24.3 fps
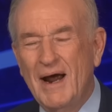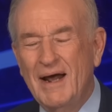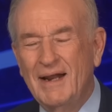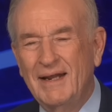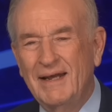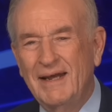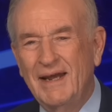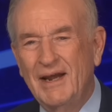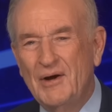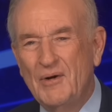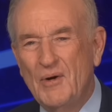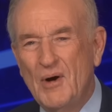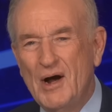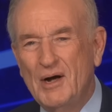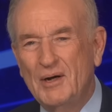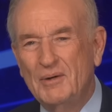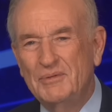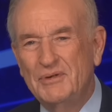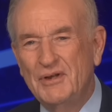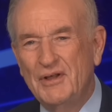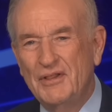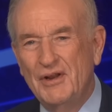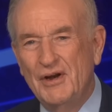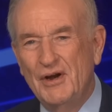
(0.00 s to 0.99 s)
Riley here.
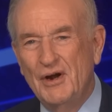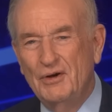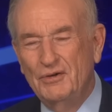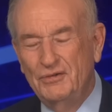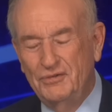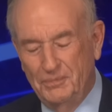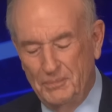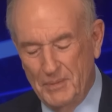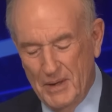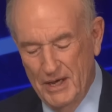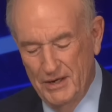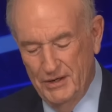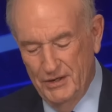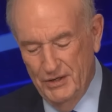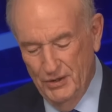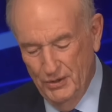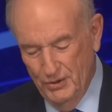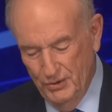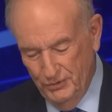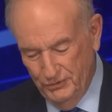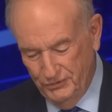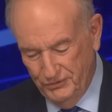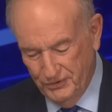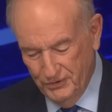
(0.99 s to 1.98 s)
Welcome to the No Spin
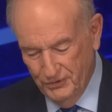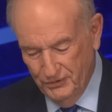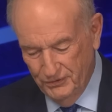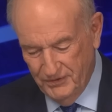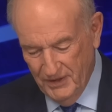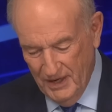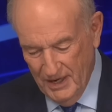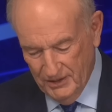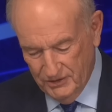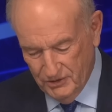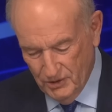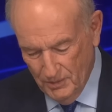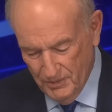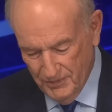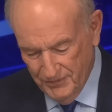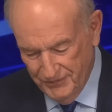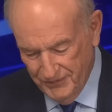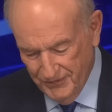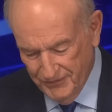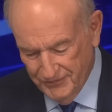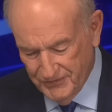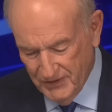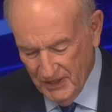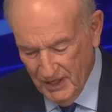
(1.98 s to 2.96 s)
News, Tuesday, October
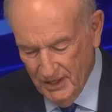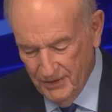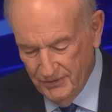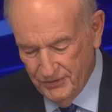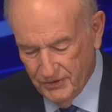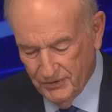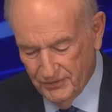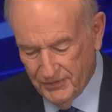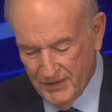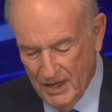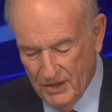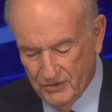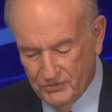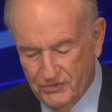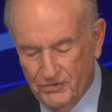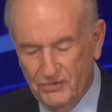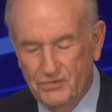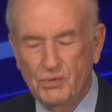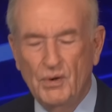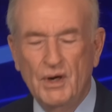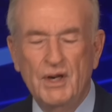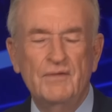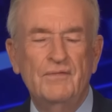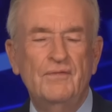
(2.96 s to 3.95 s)
15th,
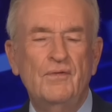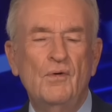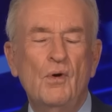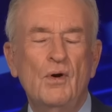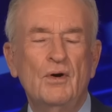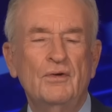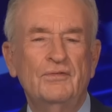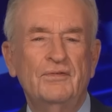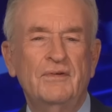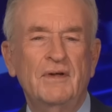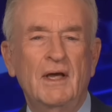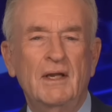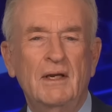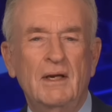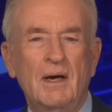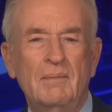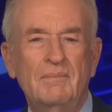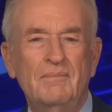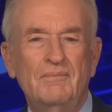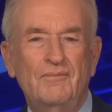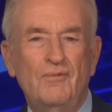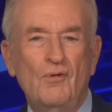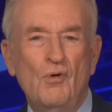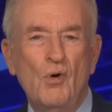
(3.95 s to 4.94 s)
2024. Stand
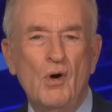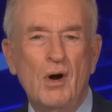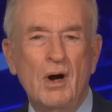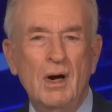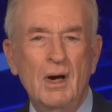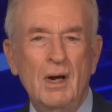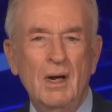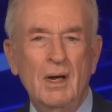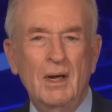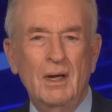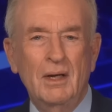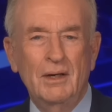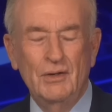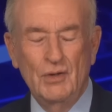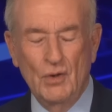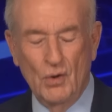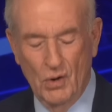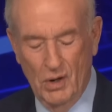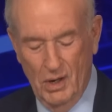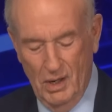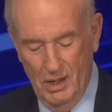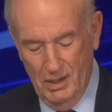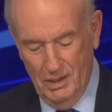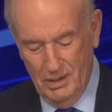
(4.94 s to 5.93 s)
up for
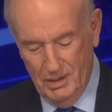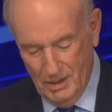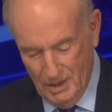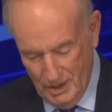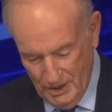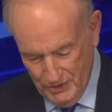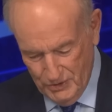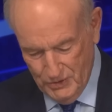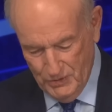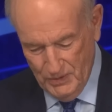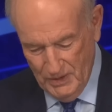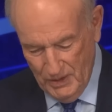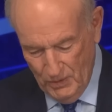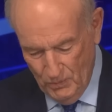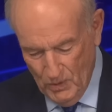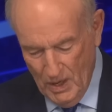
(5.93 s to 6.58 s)
your country.